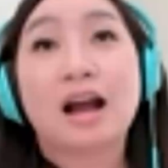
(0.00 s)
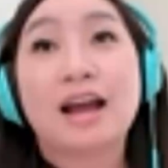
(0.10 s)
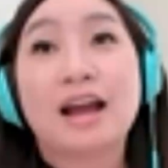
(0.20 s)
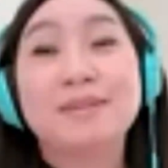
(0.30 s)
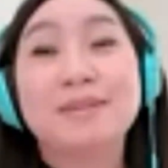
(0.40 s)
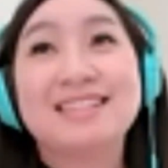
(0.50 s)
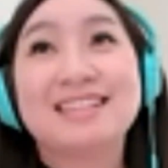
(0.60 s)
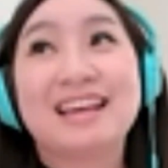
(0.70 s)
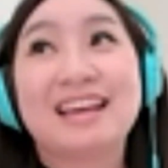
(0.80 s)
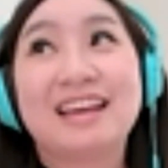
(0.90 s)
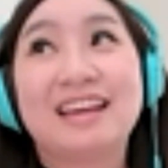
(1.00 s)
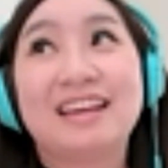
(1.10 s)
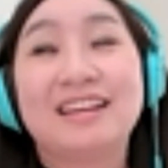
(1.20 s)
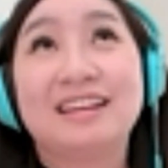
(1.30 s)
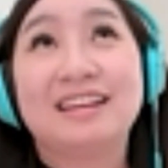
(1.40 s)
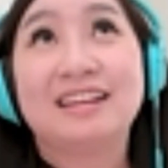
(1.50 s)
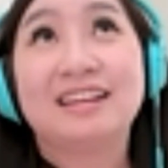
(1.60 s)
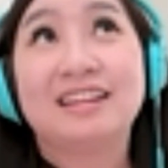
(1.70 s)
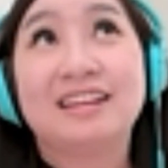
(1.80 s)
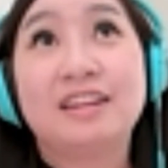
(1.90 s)
i would say
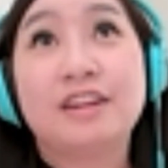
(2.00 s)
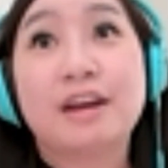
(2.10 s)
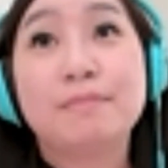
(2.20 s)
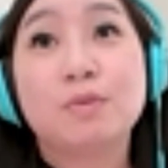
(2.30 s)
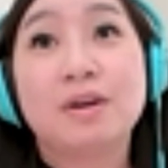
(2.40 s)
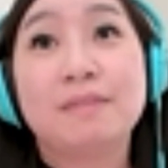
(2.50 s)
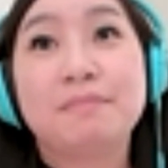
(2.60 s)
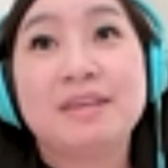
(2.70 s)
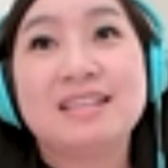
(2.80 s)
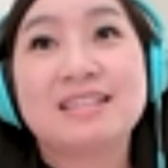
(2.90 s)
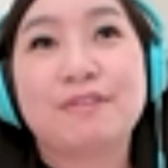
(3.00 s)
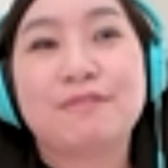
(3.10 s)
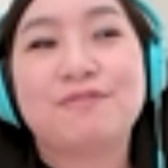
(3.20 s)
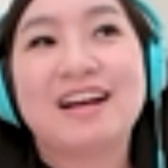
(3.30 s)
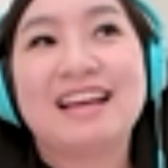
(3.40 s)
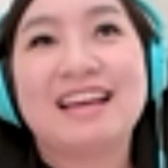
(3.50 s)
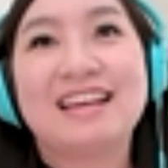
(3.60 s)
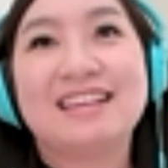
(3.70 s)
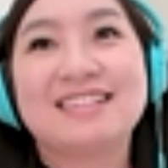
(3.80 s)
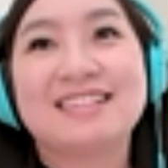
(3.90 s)
the number one piece of
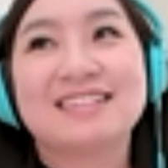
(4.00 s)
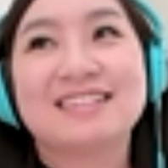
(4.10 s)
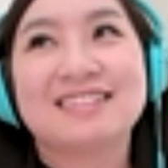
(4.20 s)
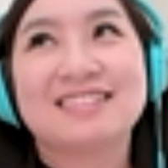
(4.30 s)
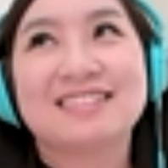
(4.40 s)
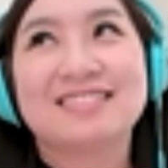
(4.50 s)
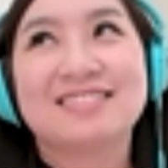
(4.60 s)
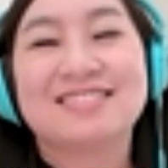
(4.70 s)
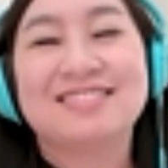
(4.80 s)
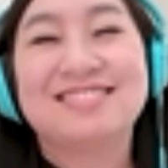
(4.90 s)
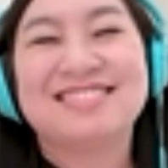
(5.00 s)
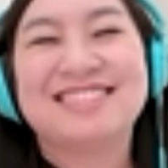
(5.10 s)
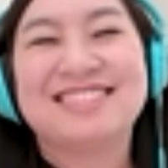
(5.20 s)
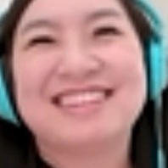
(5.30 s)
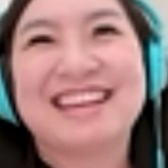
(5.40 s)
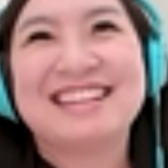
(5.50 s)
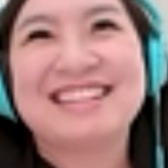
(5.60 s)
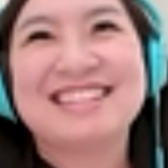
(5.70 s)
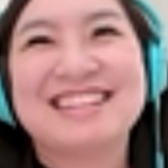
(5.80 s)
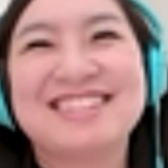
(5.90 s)
advice ooh okay
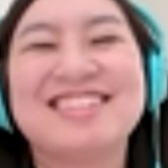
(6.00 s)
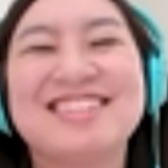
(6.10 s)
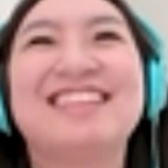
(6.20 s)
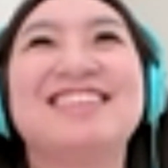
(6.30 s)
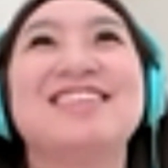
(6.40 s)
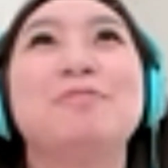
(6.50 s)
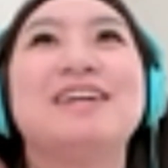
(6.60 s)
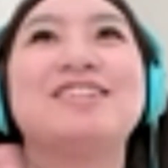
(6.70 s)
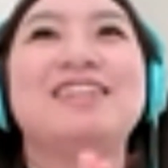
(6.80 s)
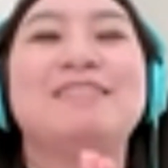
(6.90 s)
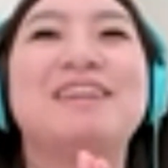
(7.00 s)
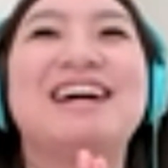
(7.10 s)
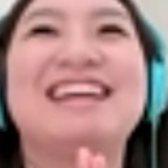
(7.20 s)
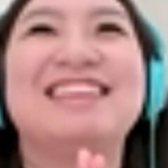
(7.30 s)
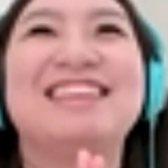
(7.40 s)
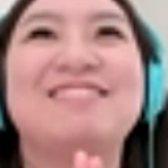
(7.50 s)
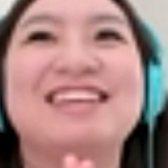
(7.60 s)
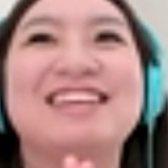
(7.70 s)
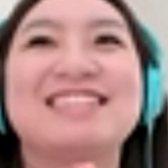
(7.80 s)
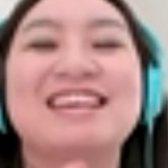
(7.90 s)
such a challenging question but i love
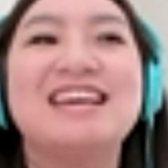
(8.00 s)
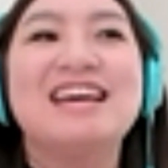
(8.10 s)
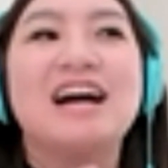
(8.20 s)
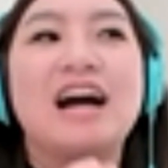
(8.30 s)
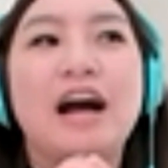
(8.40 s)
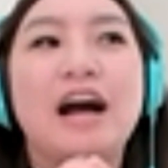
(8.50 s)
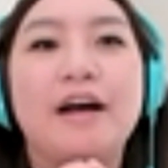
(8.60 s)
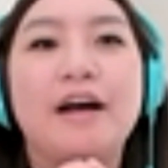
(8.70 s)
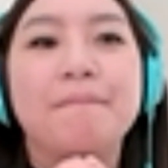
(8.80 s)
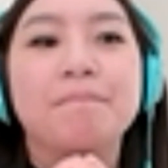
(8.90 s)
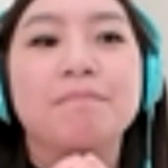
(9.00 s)
this um